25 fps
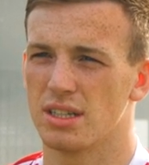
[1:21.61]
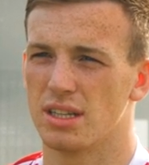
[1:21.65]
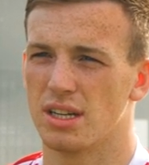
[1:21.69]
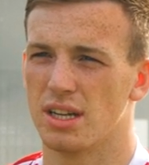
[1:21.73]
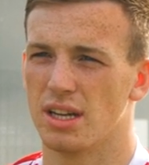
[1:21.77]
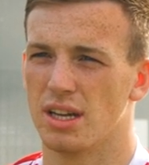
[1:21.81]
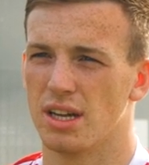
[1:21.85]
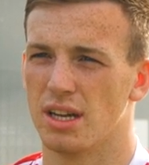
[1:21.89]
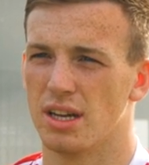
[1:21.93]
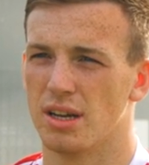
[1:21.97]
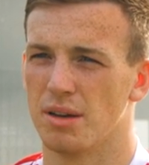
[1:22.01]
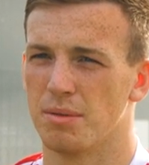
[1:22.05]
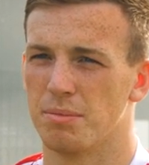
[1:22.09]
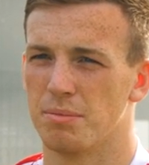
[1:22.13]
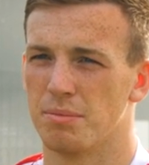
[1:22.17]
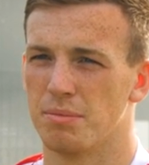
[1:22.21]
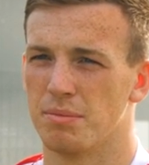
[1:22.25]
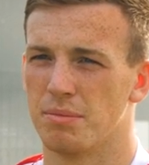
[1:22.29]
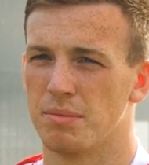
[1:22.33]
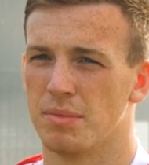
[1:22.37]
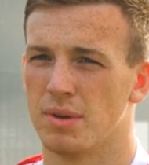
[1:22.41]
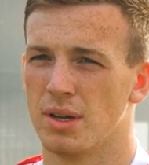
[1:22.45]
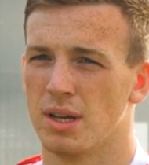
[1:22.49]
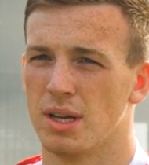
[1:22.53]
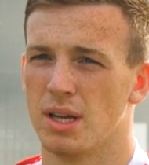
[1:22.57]

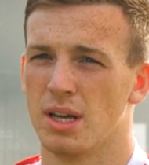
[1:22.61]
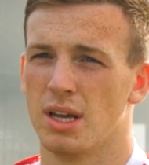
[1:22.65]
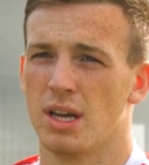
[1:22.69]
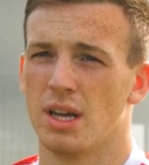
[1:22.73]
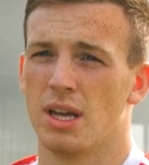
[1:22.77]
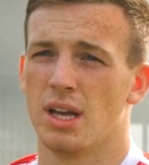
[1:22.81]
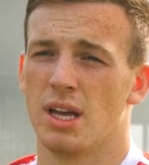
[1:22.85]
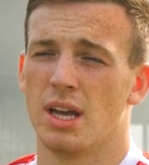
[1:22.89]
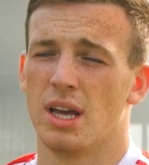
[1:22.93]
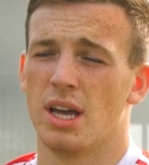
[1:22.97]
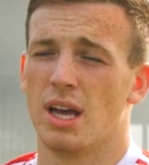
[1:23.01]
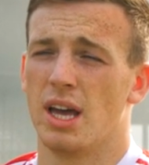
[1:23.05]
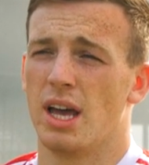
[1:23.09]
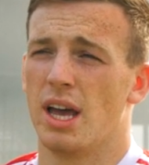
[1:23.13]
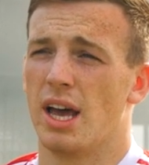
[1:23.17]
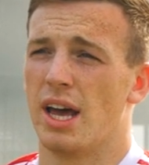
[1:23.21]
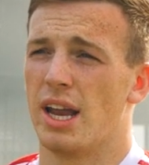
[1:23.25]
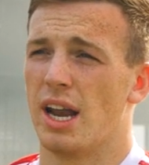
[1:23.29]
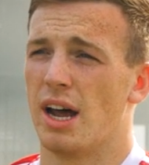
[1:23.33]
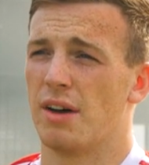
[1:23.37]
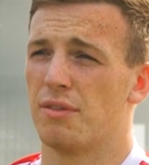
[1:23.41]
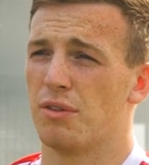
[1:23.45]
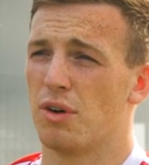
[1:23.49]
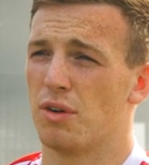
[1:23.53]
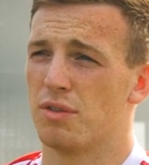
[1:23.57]
Um,
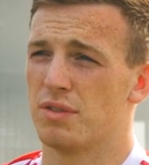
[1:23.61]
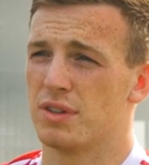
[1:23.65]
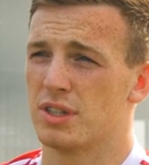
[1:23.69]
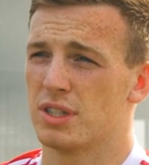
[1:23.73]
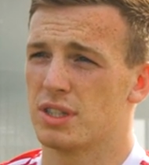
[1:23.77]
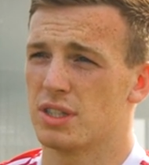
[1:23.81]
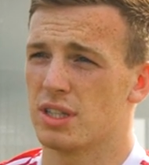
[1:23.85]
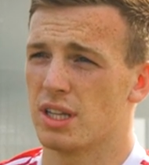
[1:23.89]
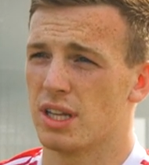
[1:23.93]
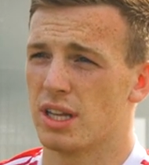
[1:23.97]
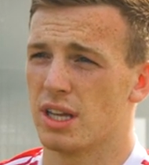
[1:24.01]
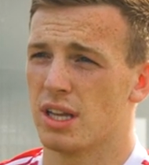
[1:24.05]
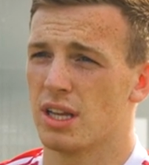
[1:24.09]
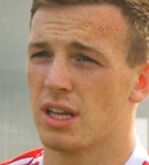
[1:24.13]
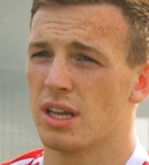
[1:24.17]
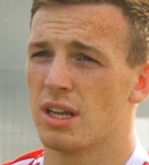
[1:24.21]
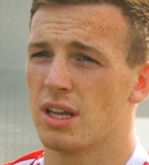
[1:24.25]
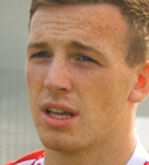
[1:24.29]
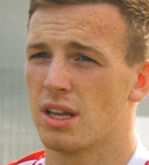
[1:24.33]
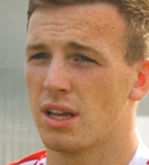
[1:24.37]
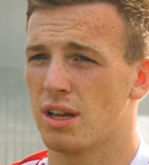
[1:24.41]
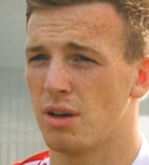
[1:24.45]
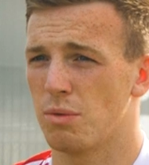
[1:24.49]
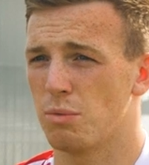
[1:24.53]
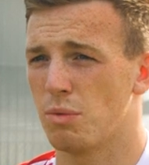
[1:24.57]
and I've obviously
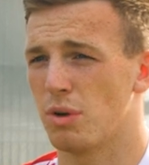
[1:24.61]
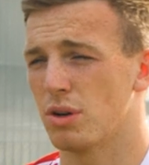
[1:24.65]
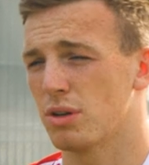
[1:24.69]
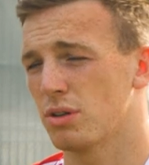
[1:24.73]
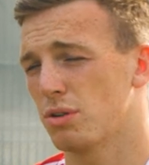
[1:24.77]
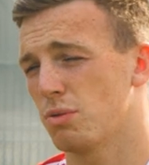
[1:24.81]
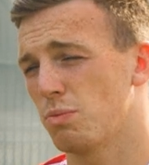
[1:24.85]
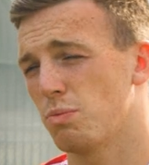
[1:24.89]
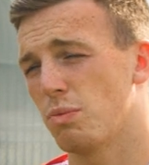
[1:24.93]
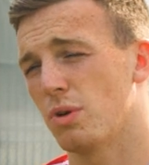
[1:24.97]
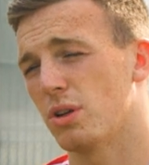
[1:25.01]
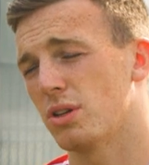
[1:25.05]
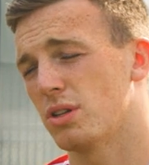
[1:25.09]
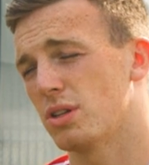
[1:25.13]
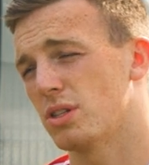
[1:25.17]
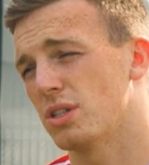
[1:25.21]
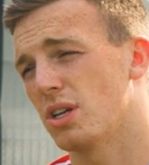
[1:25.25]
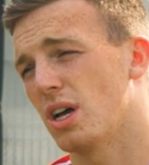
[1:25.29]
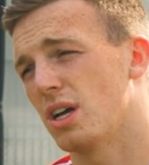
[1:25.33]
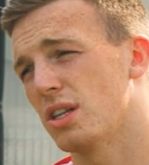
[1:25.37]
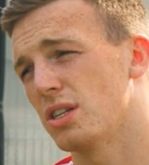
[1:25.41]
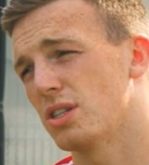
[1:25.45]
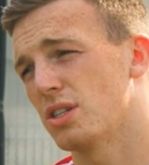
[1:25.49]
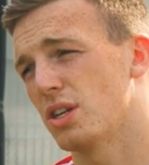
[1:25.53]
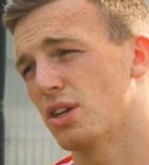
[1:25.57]
worked worked as
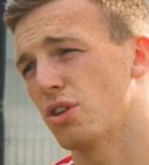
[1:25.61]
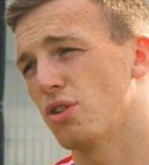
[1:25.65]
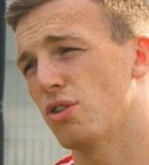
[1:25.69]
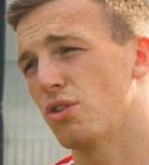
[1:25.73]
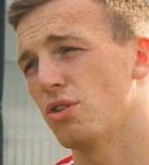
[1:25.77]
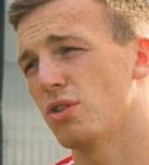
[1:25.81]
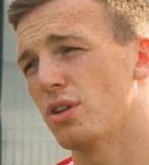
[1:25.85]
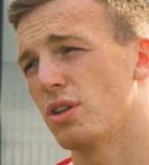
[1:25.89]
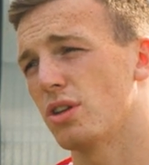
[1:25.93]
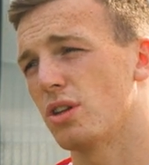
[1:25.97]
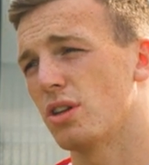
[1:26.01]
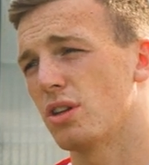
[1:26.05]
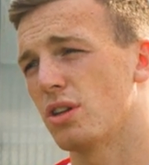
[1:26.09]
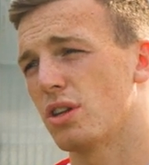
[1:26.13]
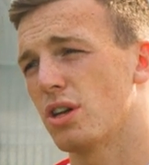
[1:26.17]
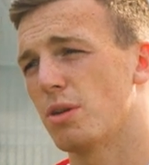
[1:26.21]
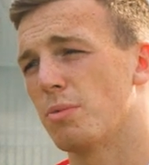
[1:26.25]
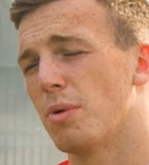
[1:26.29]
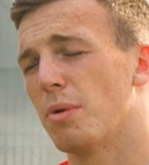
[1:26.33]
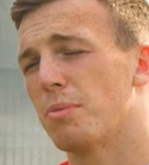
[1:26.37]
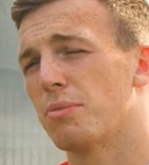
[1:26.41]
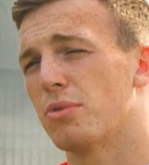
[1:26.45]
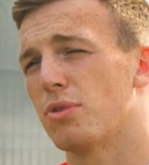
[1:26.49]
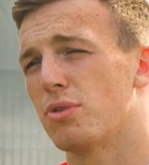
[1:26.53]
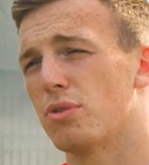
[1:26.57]
hard as I could and
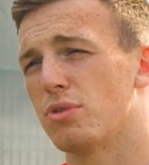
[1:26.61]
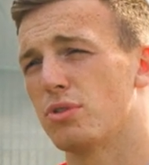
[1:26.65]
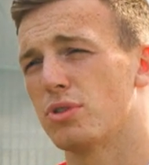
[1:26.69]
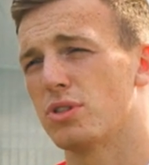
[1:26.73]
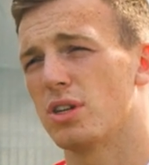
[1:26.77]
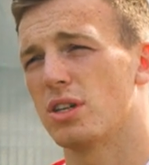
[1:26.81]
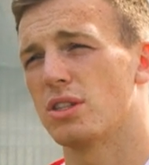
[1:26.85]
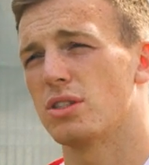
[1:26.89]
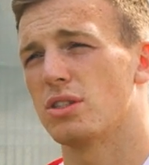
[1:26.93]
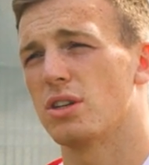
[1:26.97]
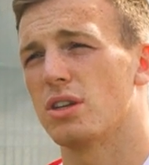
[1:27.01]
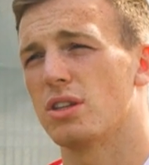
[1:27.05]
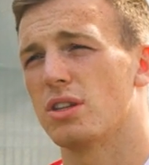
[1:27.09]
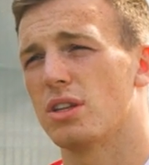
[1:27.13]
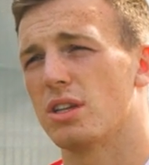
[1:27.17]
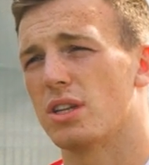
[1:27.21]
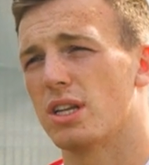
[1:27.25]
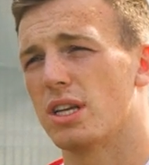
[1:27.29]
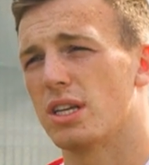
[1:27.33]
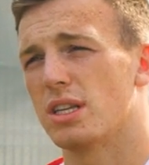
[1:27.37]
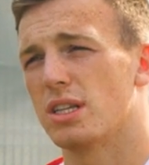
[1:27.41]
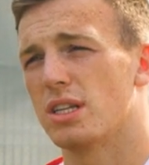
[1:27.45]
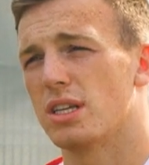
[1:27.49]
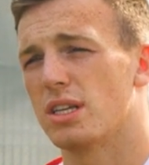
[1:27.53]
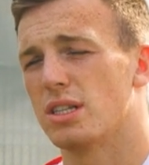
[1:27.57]
come up through since under
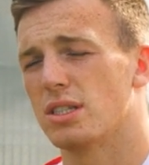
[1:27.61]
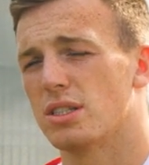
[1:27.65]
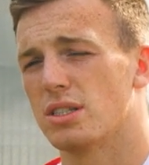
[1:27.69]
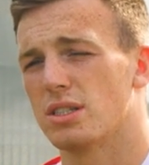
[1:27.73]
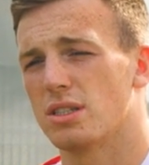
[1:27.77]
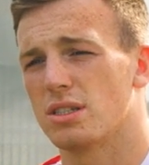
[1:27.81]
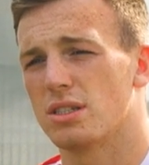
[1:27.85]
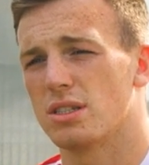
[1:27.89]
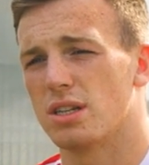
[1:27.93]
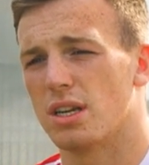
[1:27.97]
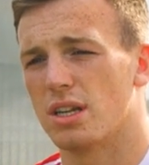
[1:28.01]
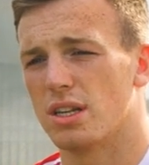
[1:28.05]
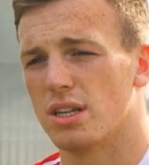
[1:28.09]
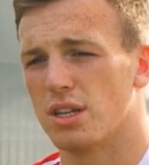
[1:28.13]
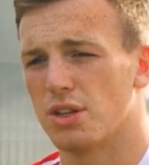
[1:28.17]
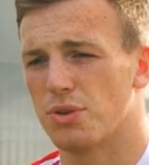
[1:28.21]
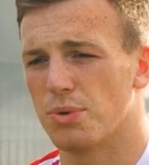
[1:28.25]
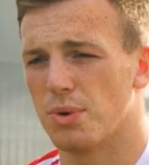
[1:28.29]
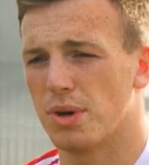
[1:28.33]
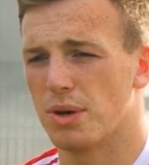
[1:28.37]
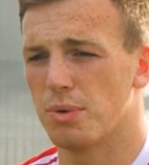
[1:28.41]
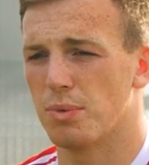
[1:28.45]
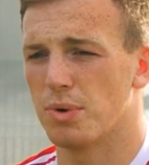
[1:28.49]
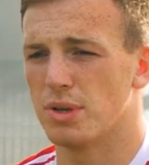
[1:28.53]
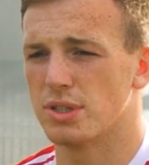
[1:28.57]
19s and the
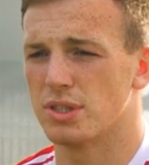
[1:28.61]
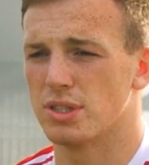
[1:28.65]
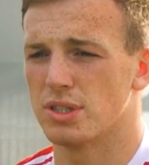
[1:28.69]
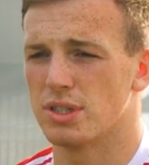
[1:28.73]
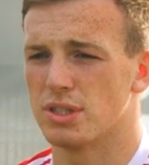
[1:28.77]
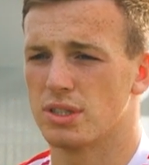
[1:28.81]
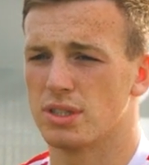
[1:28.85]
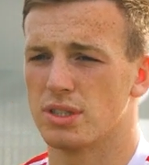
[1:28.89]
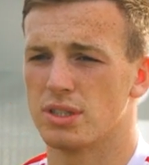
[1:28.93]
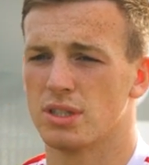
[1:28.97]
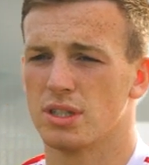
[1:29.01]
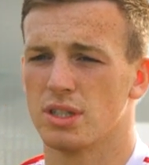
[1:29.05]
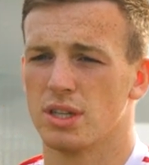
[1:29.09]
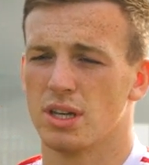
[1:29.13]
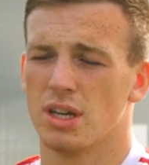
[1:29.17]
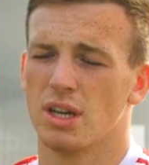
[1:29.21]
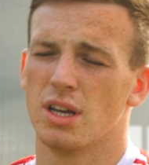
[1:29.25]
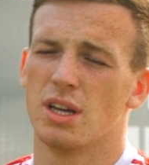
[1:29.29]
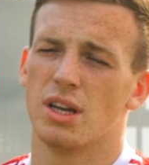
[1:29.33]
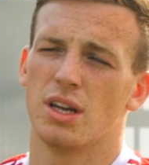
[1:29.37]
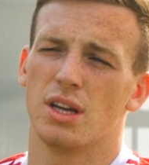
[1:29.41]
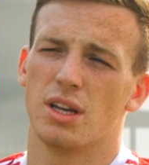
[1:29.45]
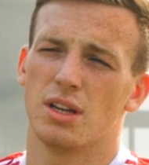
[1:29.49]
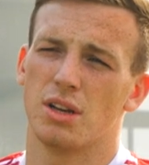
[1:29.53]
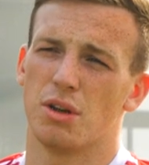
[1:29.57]
21s and
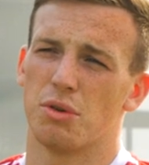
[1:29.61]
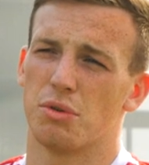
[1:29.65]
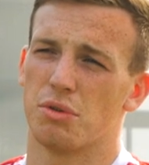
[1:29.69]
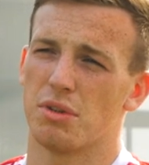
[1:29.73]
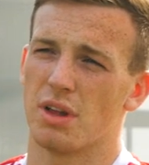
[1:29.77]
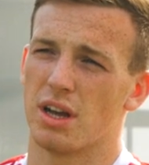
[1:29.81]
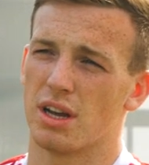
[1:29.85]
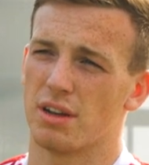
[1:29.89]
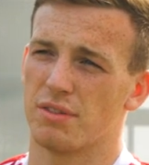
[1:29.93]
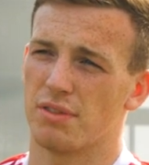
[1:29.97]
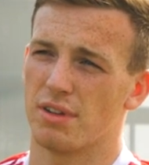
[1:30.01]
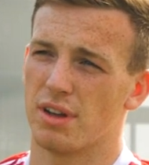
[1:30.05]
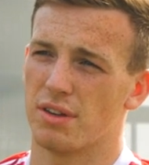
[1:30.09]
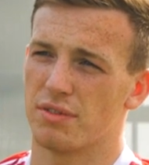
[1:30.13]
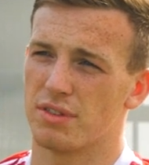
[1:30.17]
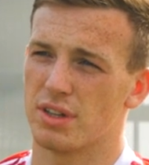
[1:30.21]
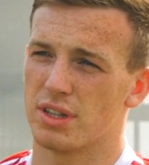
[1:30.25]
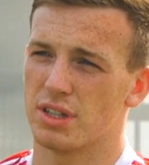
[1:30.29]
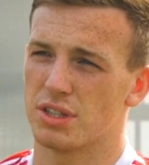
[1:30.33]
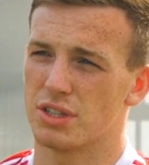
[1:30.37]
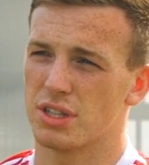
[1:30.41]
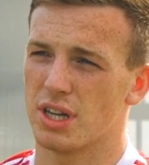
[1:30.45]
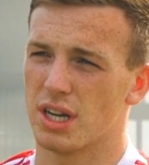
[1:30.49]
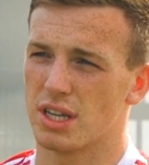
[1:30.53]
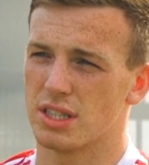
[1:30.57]
now thankfully I've
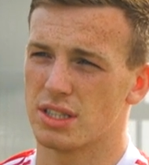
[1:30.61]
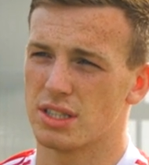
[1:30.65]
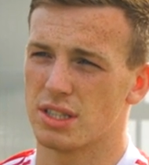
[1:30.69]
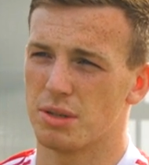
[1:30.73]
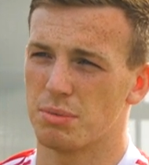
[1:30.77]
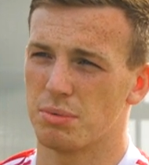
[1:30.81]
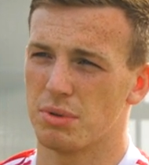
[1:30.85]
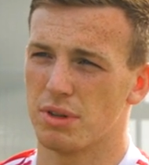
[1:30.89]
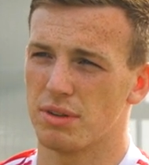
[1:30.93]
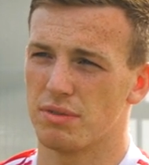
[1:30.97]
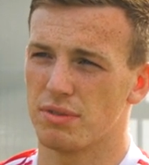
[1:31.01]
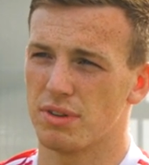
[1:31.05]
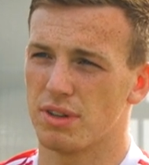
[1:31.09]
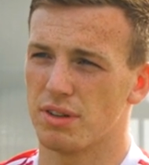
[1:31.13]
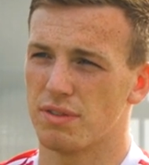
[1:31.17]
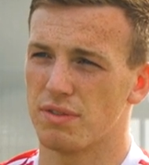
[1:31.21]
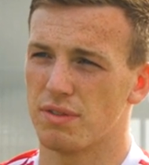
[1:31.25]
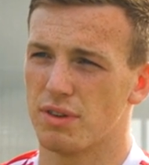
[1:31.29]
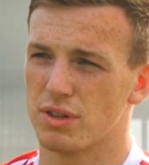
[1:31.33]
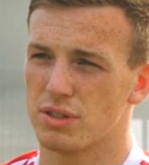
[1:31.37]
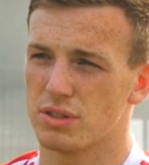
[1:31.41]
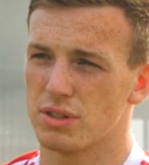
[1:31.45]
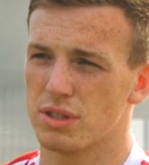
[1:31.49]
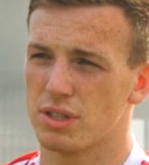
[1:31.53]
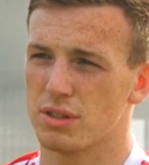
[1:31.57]
got the chance to play for the
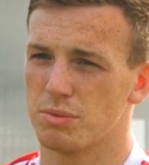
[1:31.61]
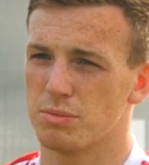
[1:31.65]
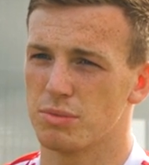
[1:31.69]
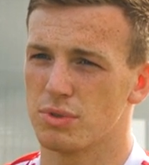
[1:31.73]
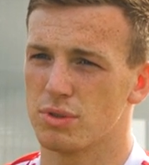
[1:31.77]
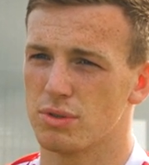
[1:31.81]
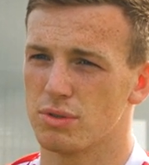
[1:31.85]
first team.